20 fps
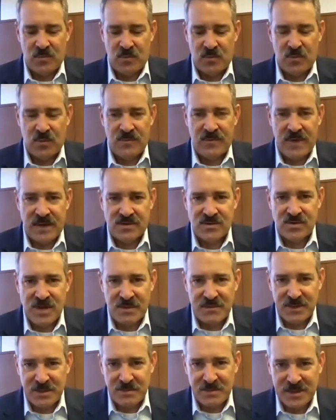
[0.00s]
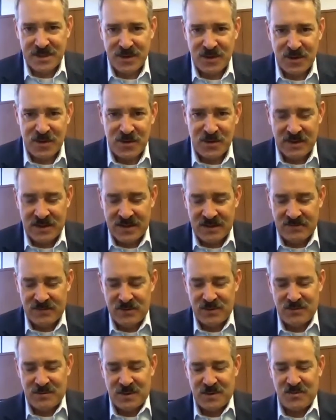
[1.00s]
We've asked Jamie LaPiccolo. If
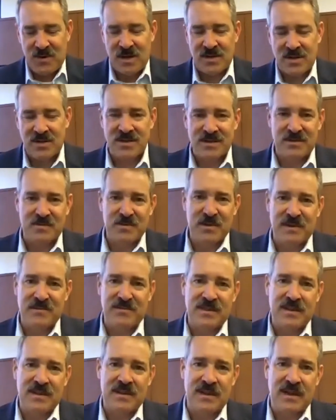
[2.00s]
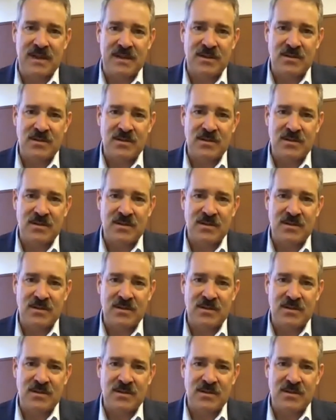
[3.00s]
you've been watching this briefing,